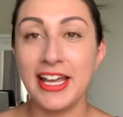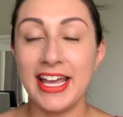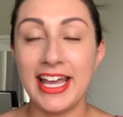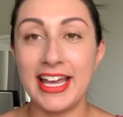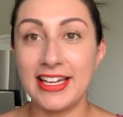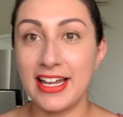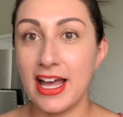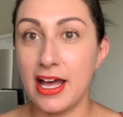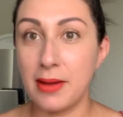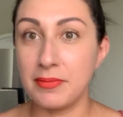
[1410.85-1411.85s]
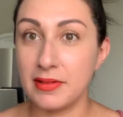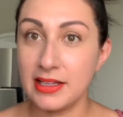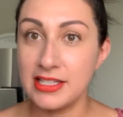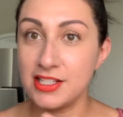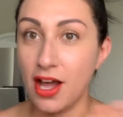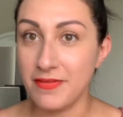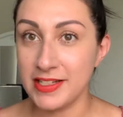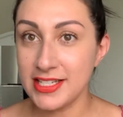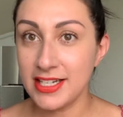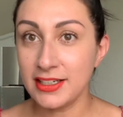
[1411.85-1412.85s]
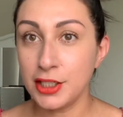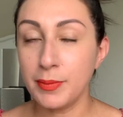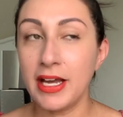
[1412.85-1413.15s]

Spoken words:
and it softens it a little bit.